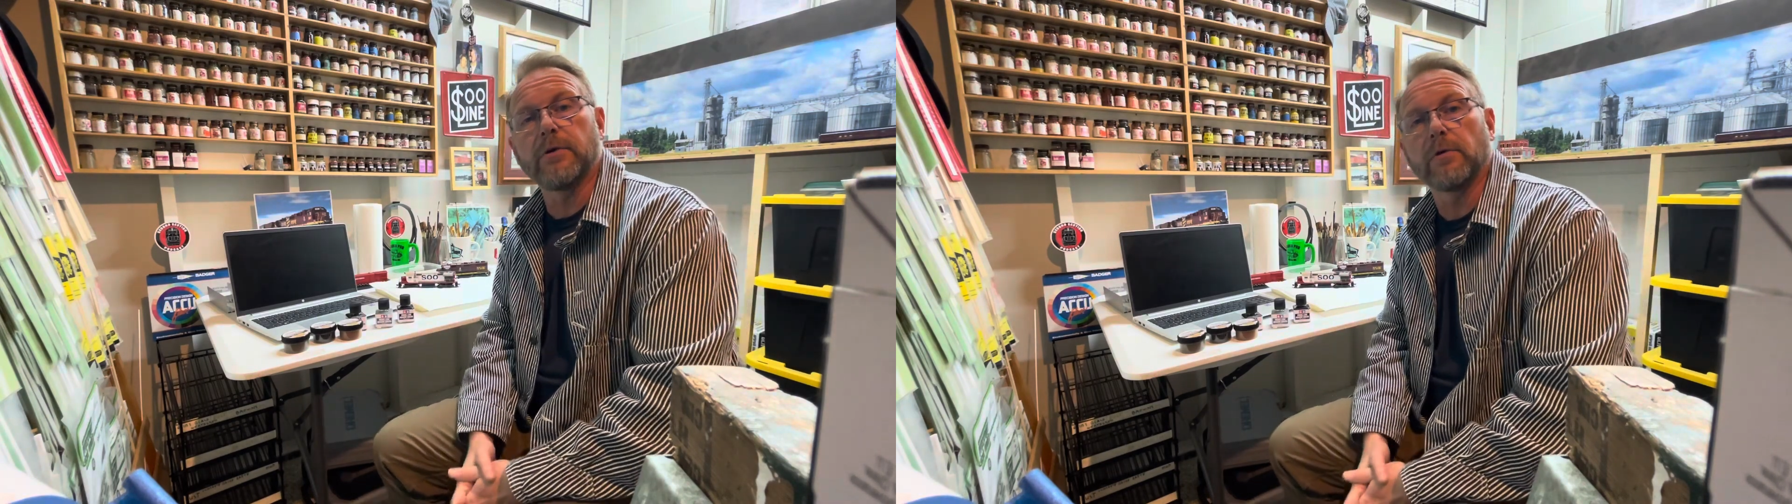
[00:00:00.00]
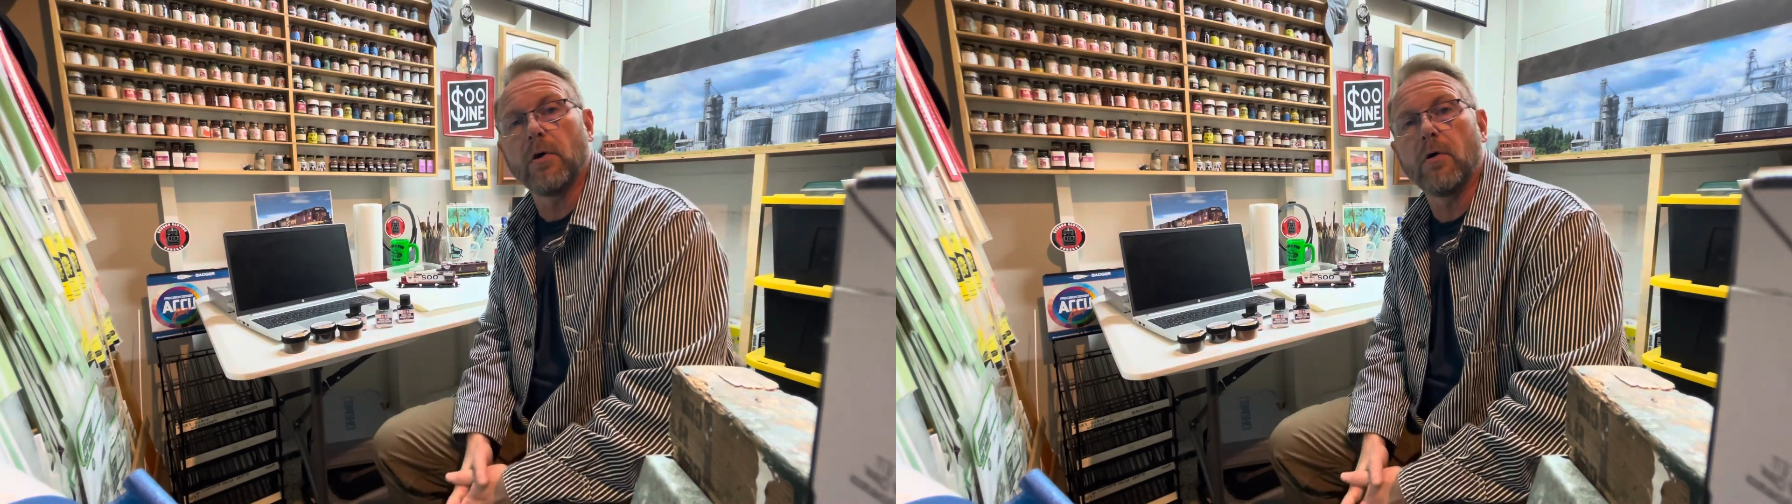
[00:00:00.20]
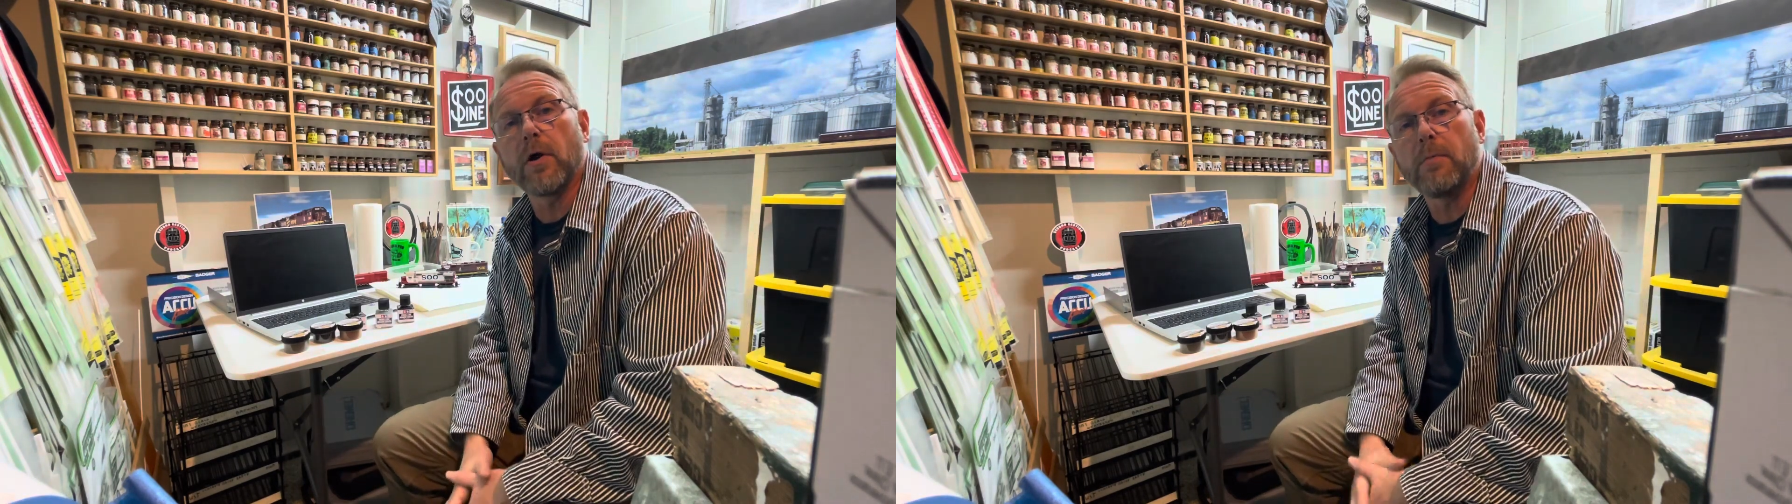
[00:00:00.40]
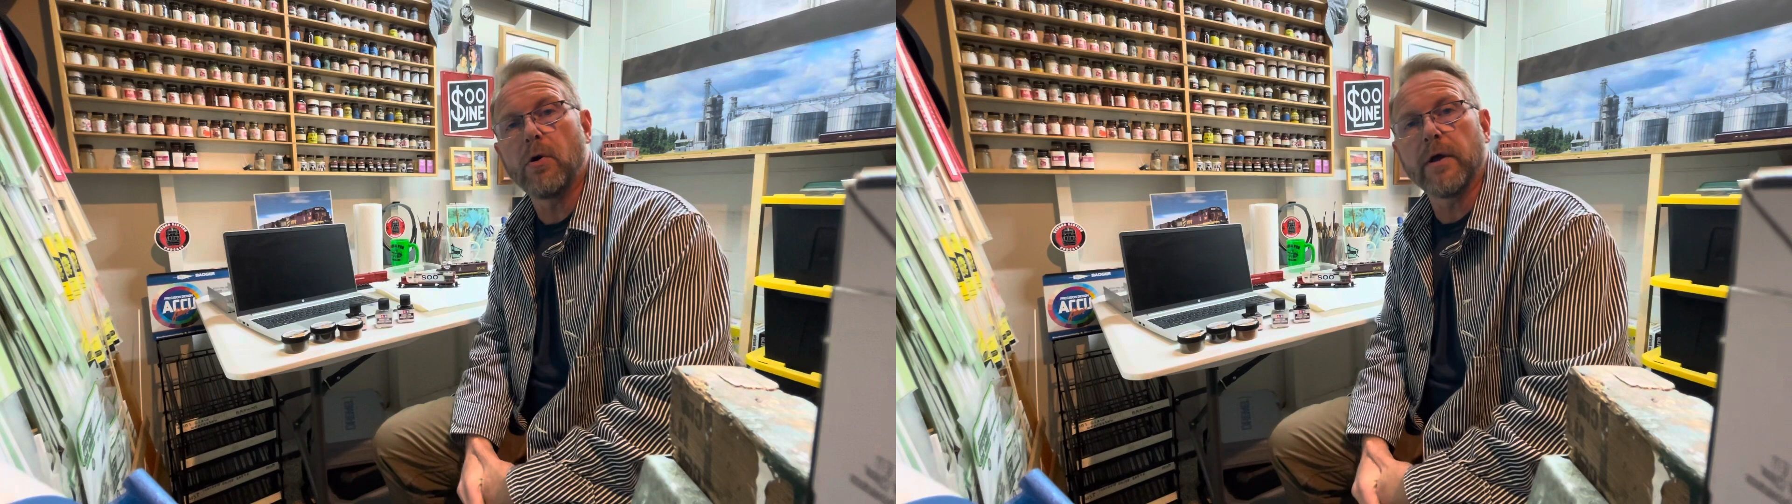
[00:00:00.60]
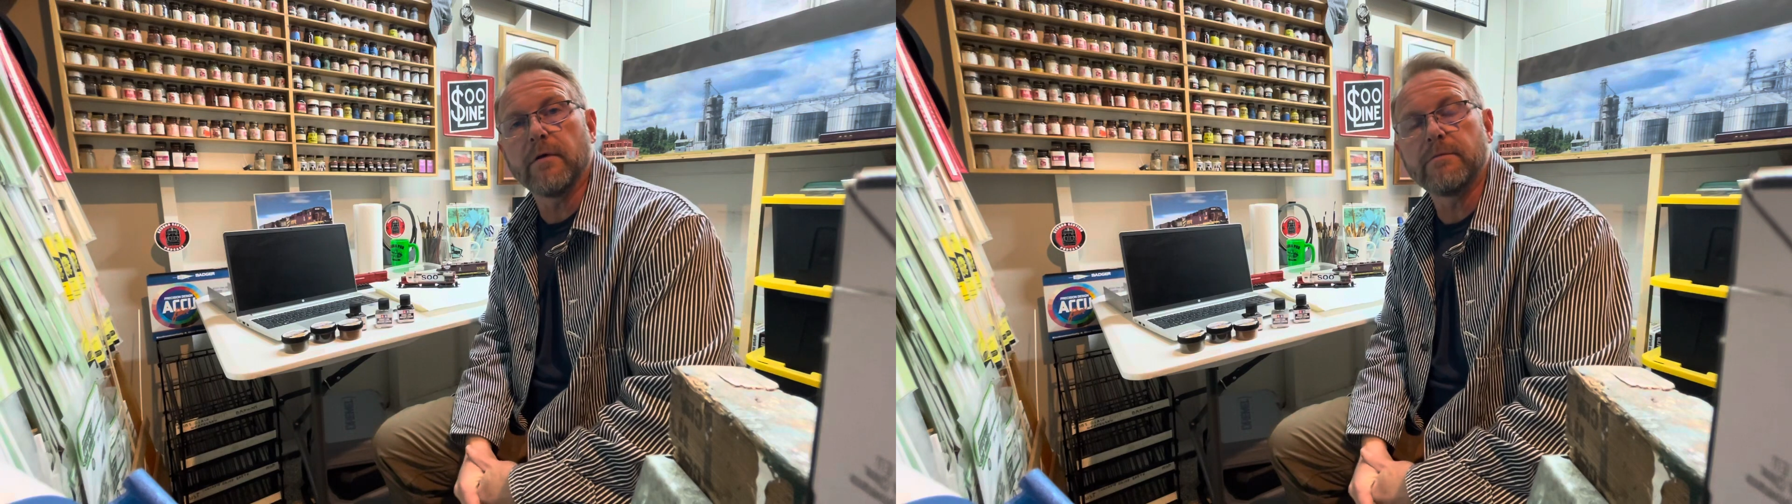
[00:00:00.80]
your
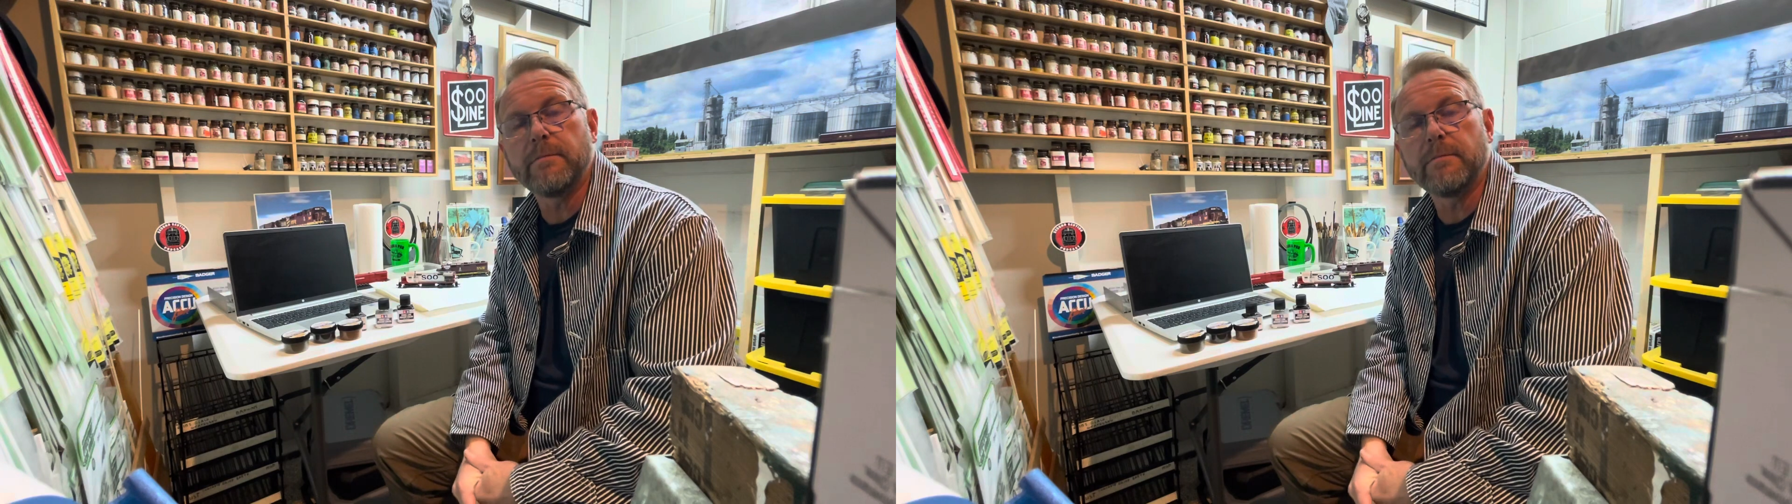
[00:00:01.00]
locomotive,